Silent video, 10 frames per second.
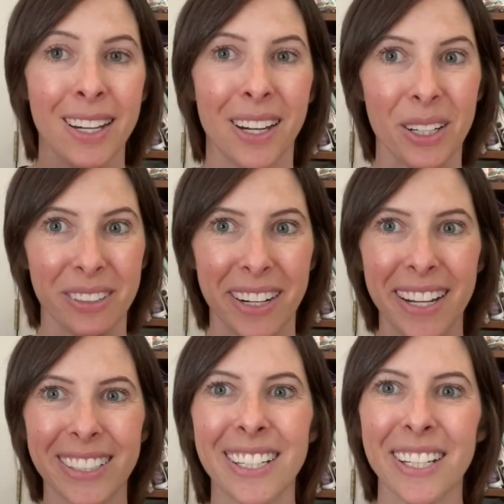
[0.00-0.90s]
All
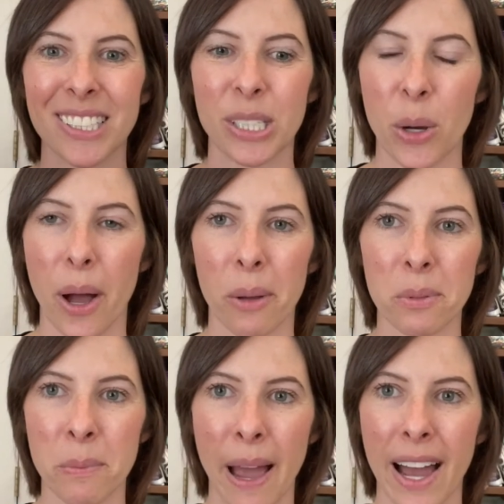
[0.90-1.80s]
right, so I'll be
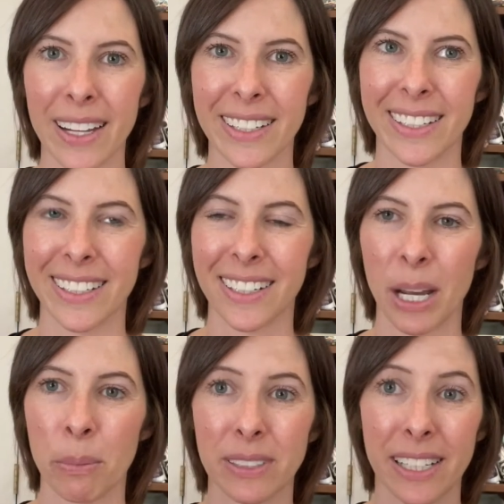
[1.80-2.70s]
back in a
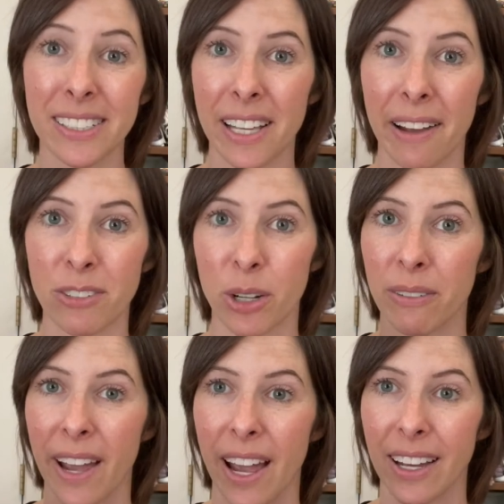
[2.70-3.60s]
couple of days after I've
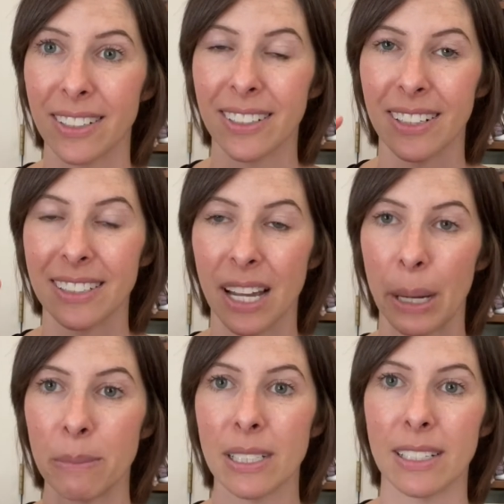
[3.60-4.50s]
had
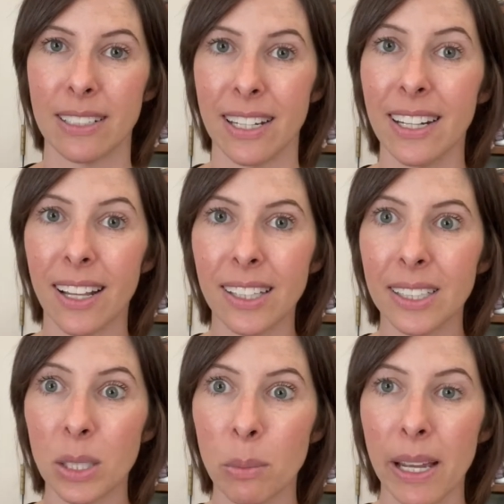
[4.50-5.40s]
time to knit a
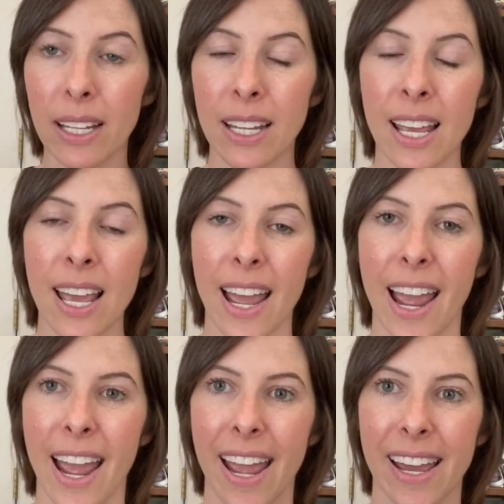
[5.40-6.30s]
little bit
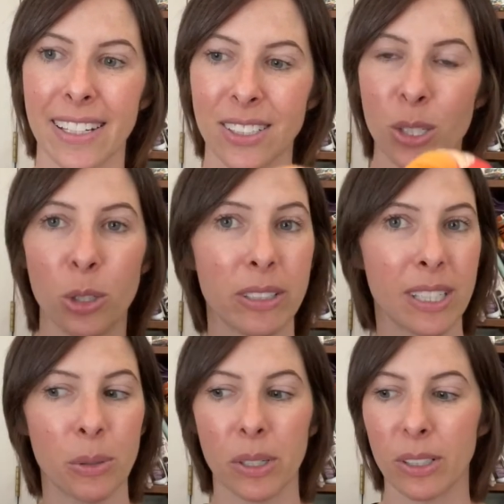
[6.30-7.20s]
and so you can
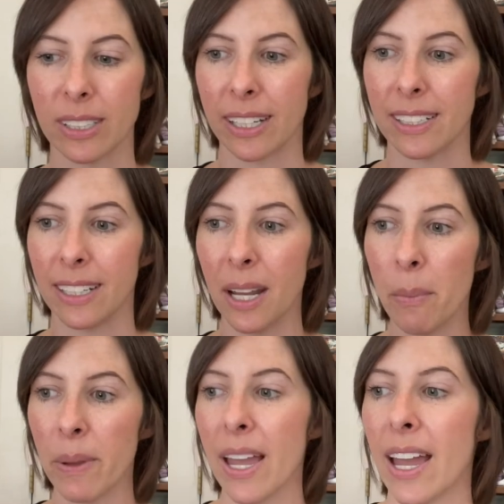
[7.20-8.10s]
see what it looks like knitted
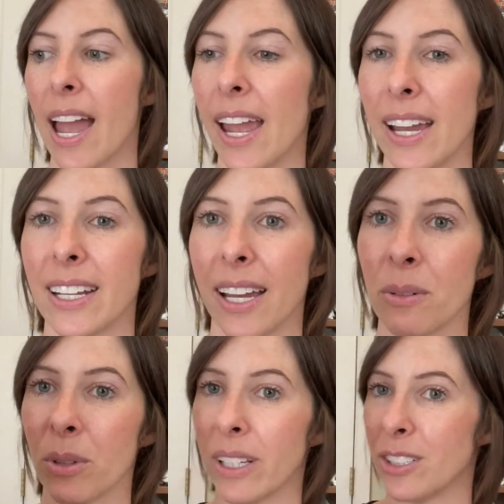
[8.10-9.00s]
up and I
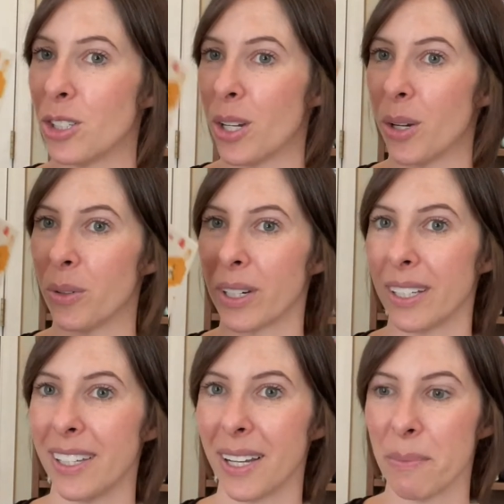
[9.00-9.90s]
will let you know what I
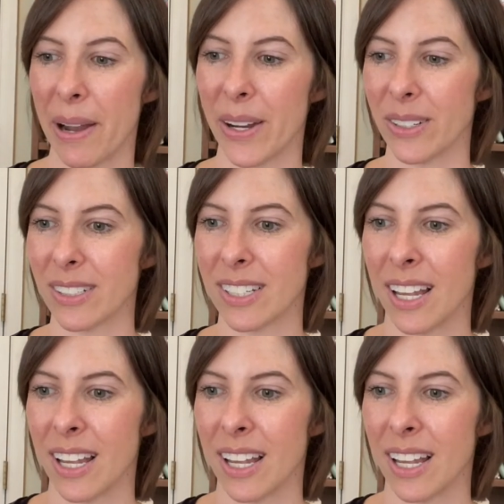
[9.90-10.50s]
think about